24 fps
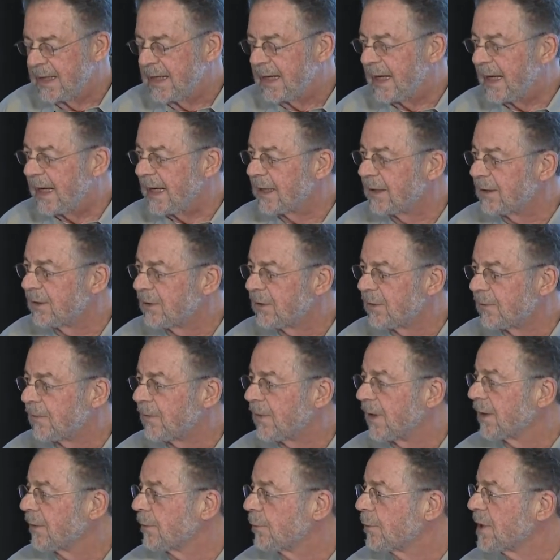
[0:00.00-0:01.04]
and to
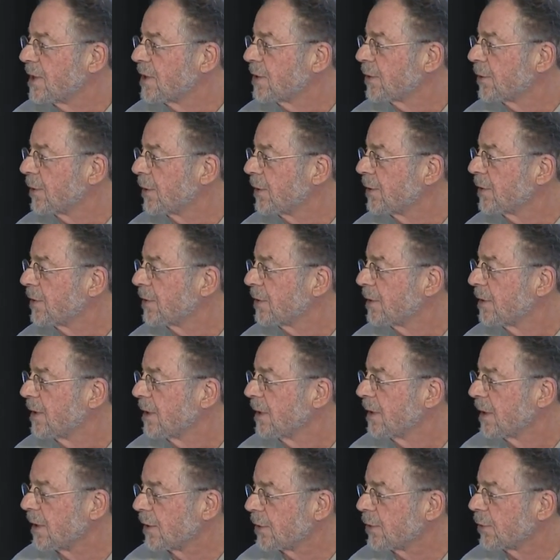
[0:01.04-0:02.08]
fund research
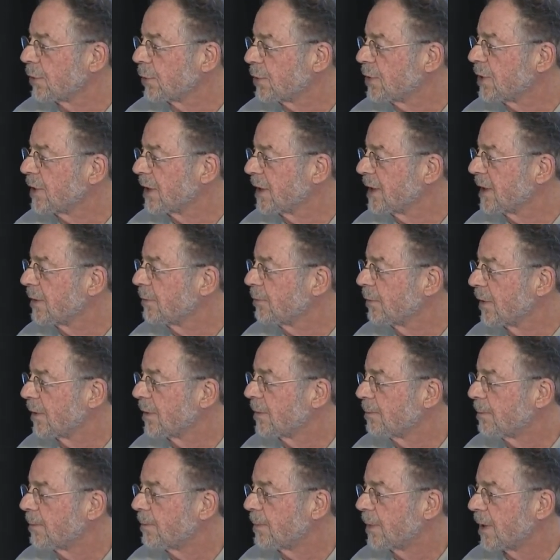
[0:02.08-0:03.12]
associated with
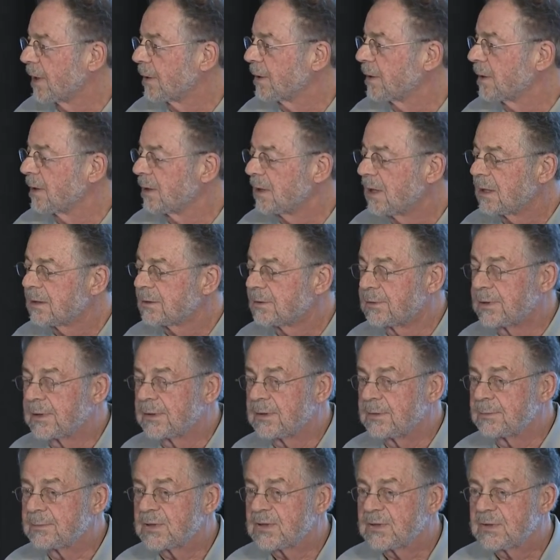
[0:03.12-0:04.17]
parallel
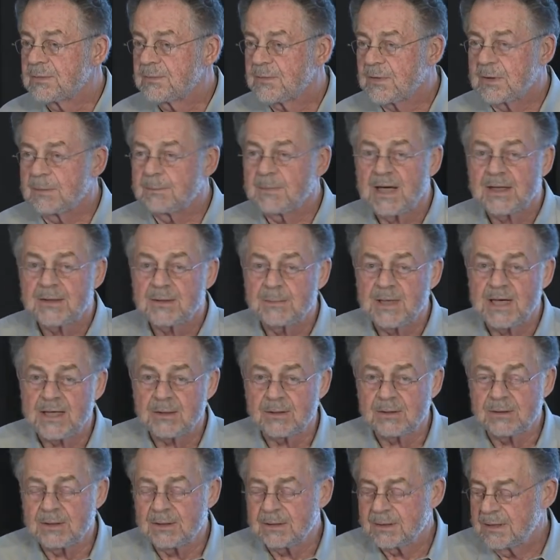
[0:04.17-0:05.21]
algorithms for
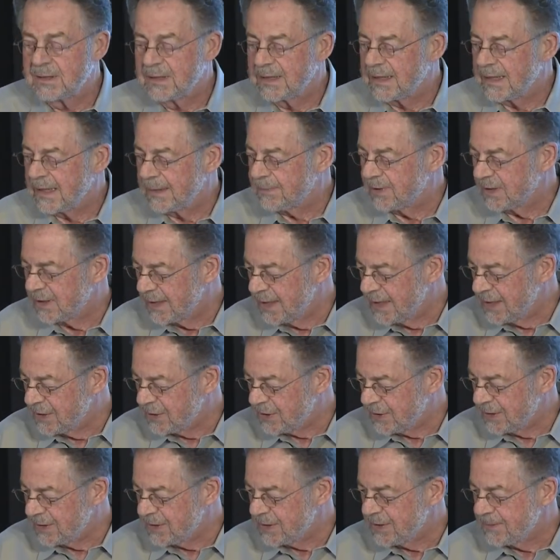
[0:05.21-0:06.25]
mathematical
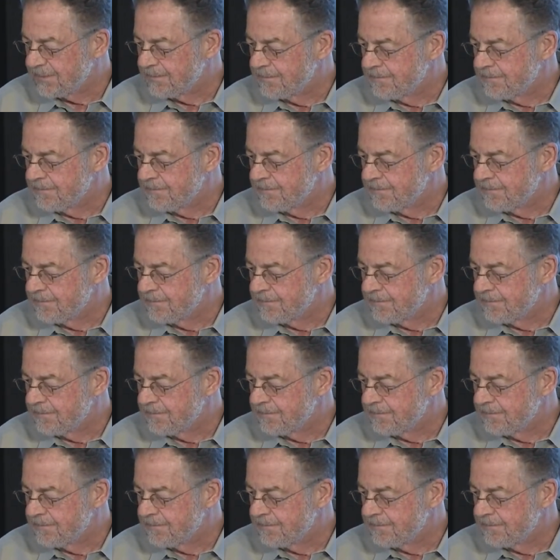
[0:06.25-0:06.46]
applications.